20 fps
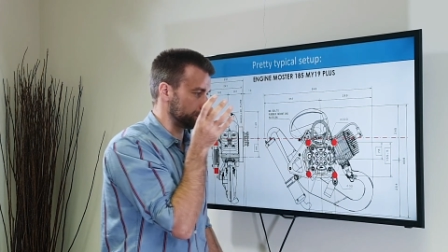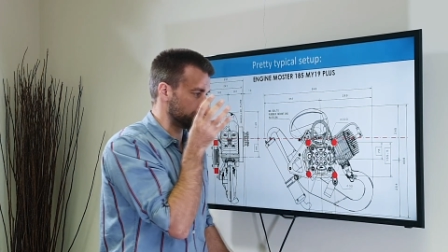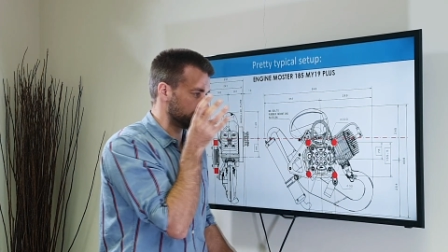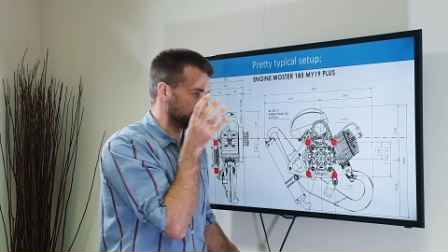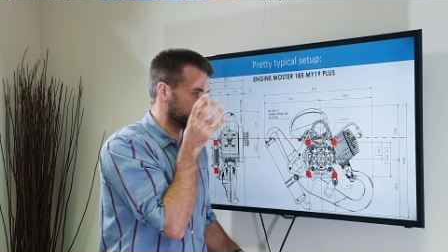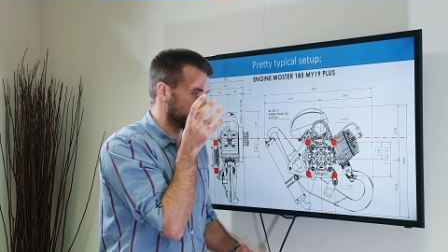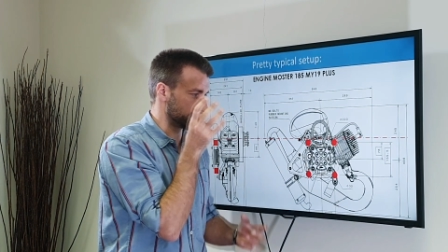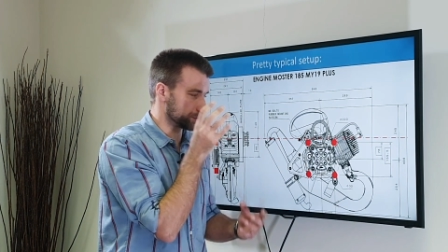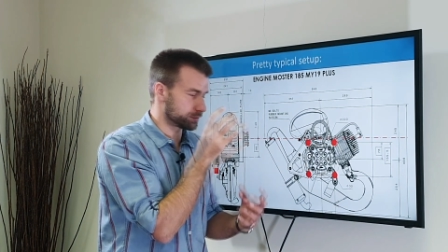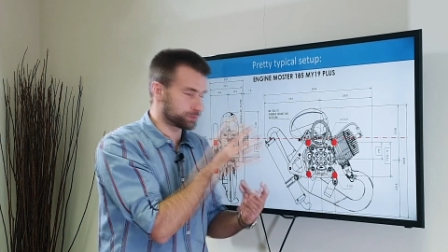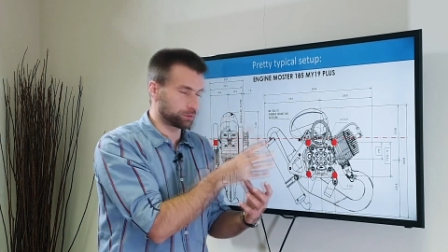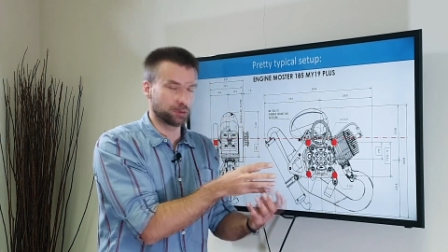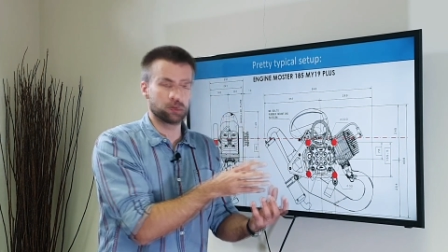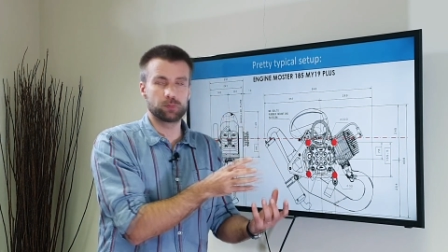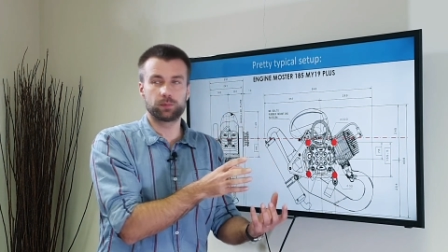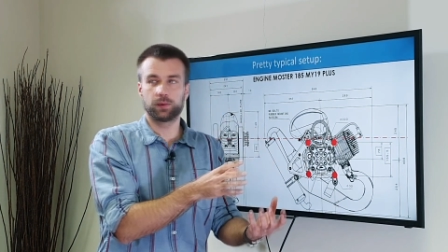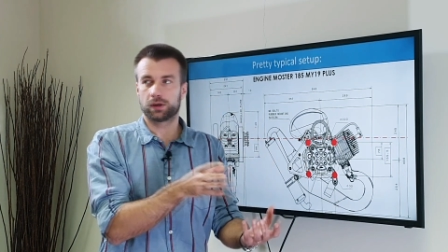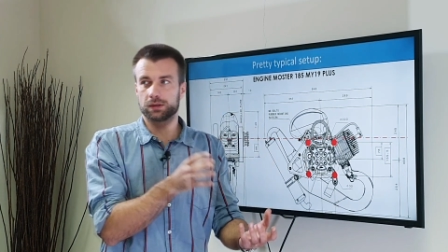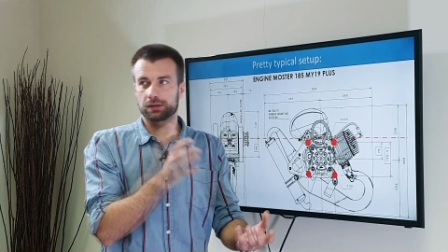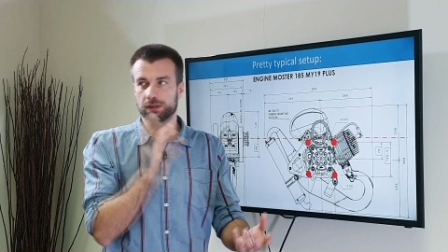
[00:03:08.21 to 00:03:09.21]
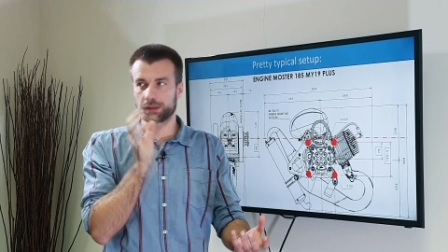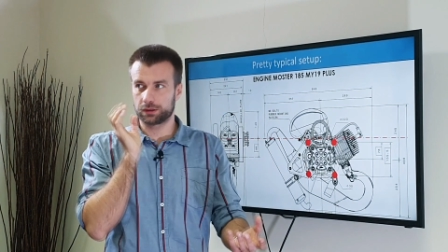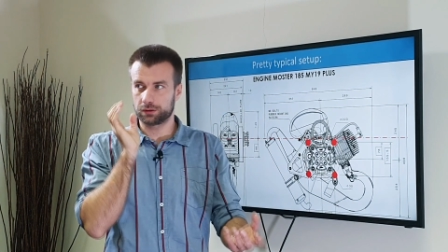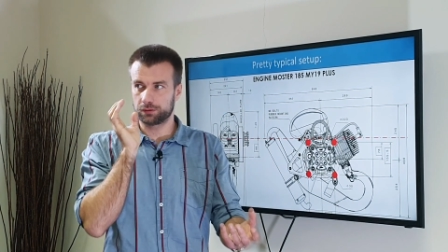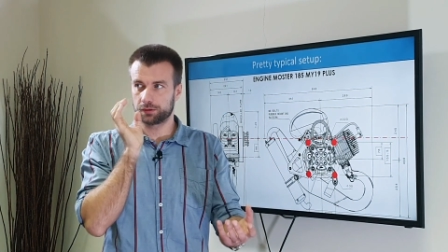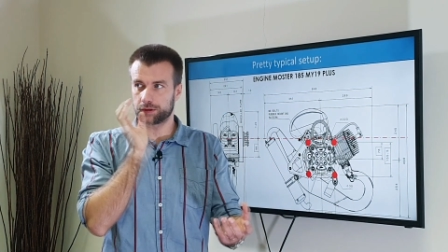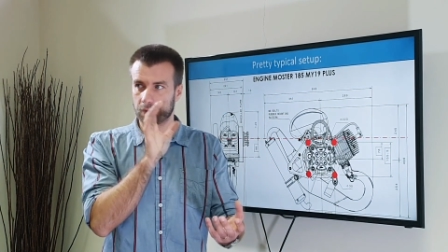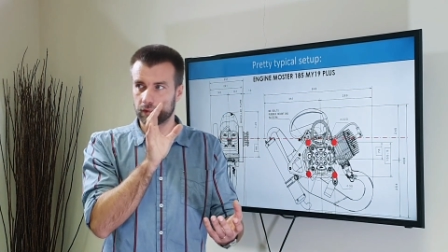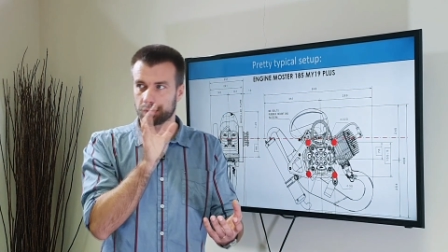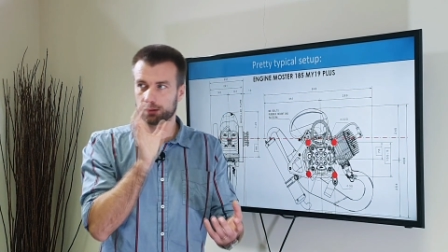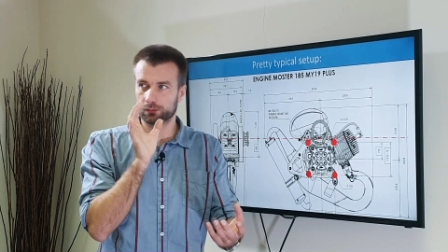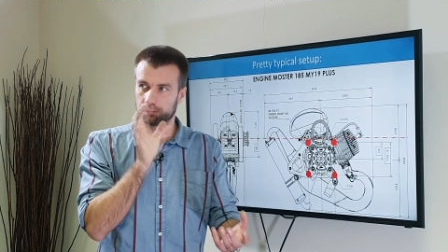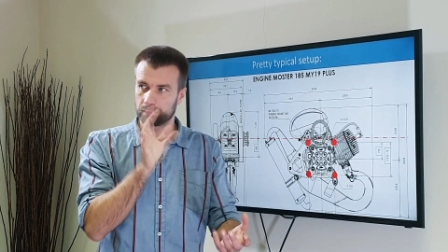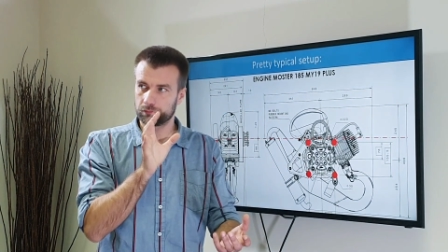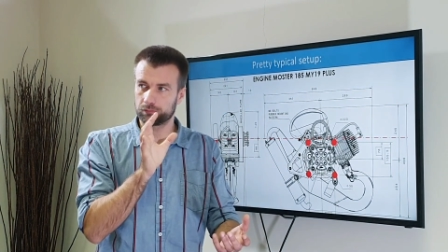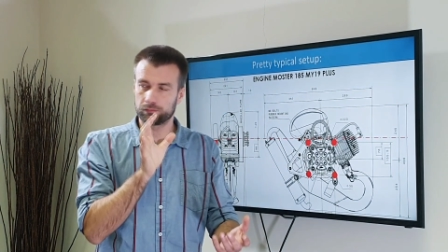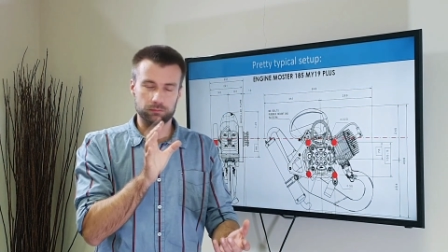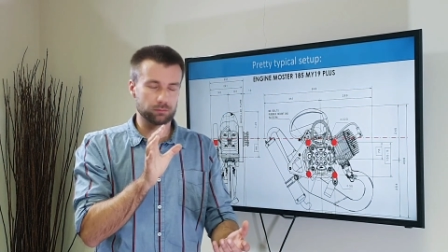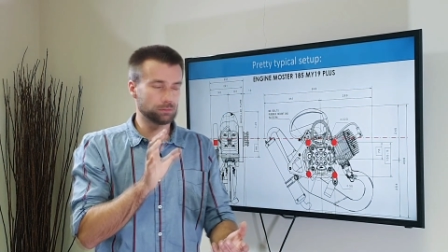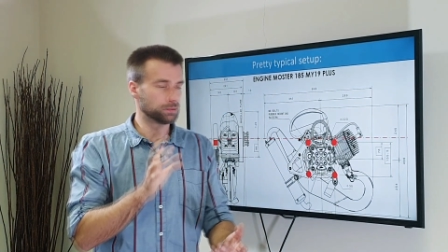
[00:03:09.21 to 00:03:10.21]
the strong parts that you can
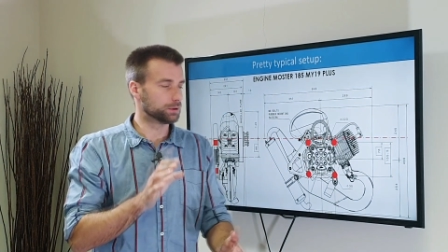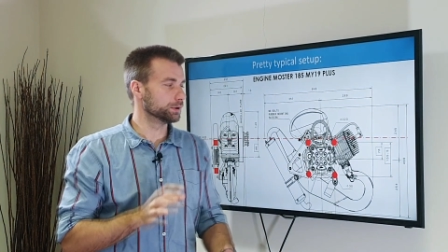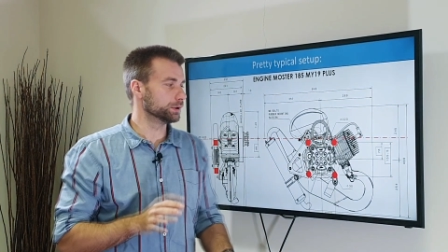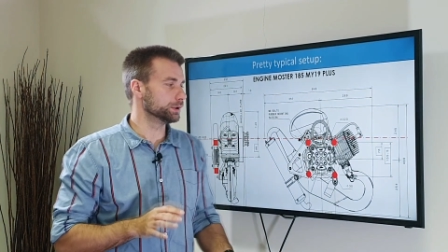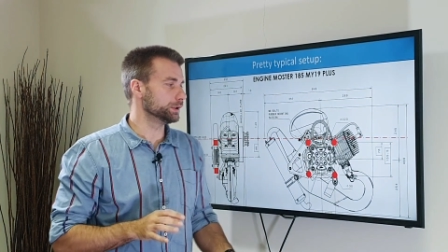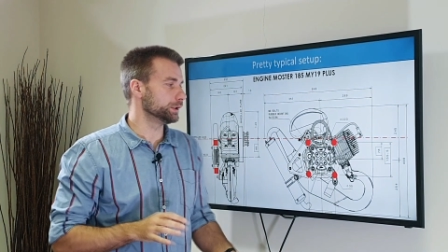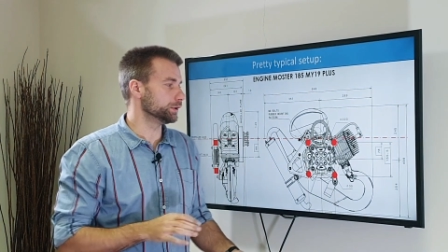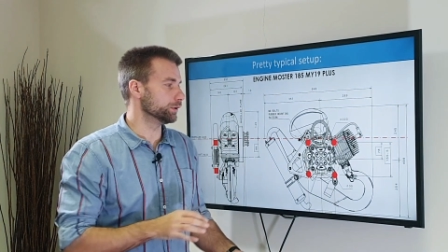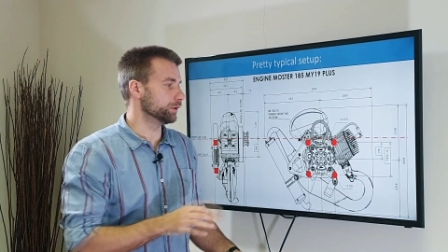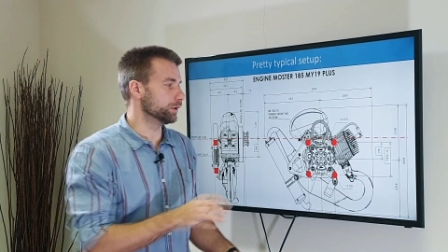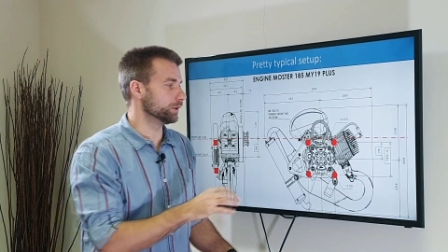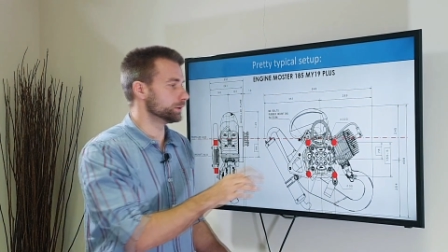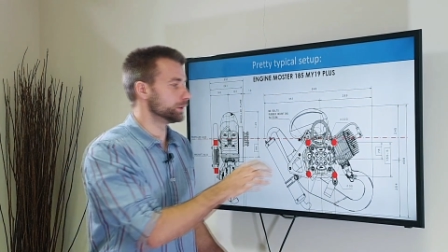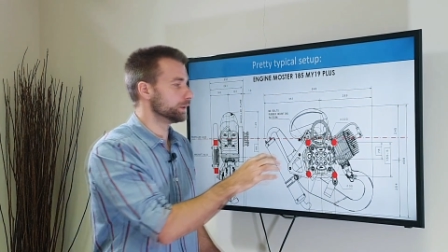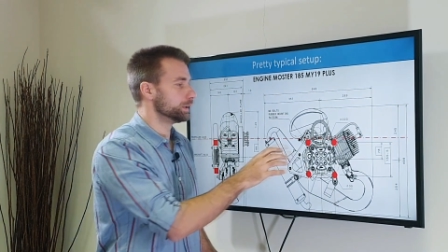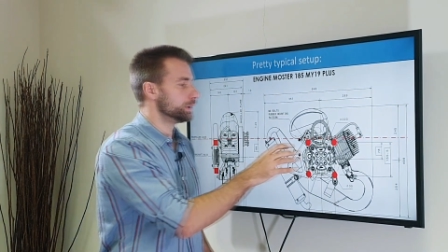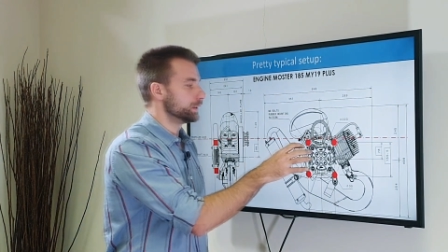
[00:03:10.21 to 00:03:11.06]
lean on